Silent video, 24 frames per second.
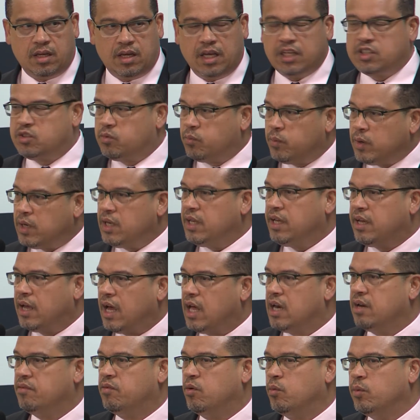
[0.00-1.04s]
It's really
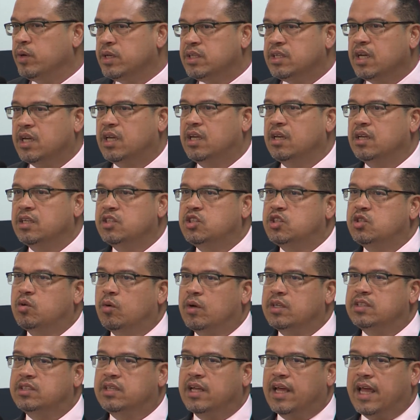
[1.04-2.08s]
kind of a ridiculous
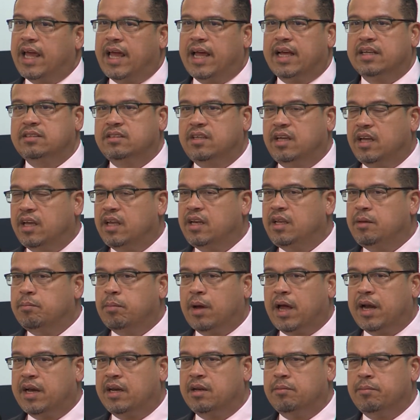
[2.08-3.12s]
choice to ask
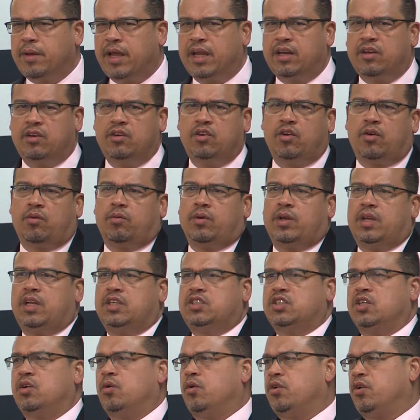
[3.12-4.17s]
anybody to make, your
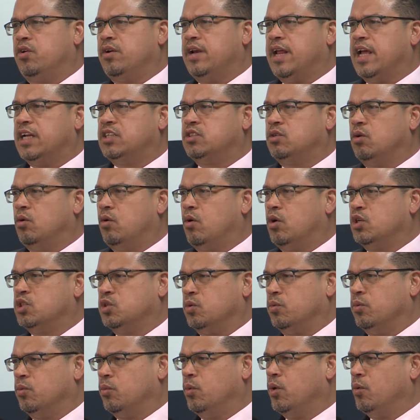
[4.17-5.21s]
religion or your national
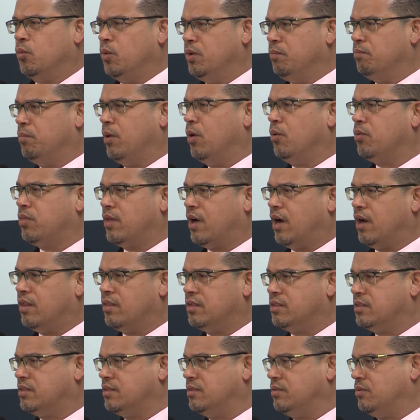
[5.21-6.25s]
origin, where we're both
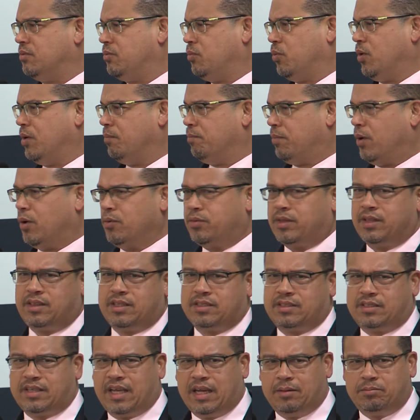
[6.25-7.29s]
at
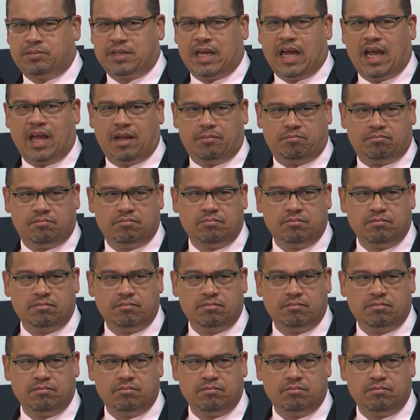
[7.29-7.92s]
the same time.